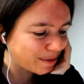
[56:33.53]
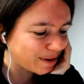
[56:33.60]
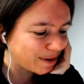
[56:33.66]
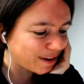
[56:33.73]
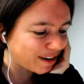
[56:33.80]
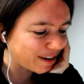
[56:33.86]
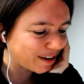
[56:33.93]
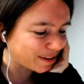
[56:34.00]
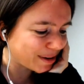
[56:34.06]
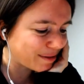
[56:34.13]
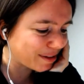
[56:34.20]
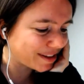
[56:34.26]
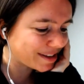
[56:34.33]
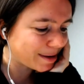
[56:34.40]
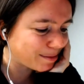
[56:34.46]
We're also
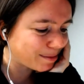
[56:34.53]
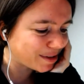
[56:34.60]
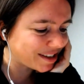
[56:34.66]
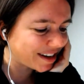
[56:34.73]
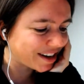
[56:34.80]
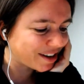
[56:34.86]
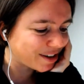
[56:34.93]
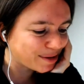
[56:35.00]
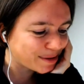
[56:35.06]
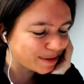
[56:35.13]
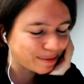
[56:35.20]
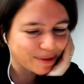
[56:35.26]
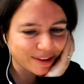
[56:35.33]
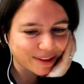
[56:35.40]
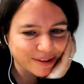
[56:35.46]
having the same designer do
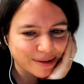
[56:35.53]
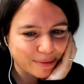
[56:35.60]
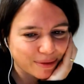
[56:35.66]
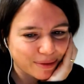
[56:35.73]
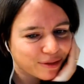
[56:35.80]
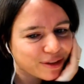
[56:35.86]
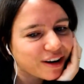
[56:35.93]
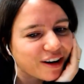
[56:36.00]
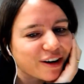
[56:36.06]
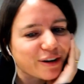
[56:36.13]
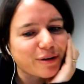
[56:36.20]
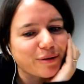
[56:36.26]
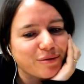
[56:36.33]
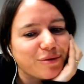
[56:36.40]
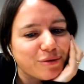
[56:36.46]
some of the art
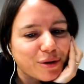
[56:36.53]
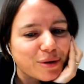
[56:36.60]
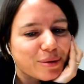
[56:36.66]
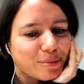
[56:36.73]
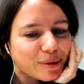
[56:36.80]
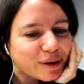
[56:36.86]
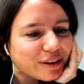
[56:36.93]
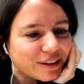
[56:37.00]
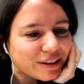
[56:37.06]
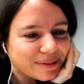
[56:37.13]
for the book.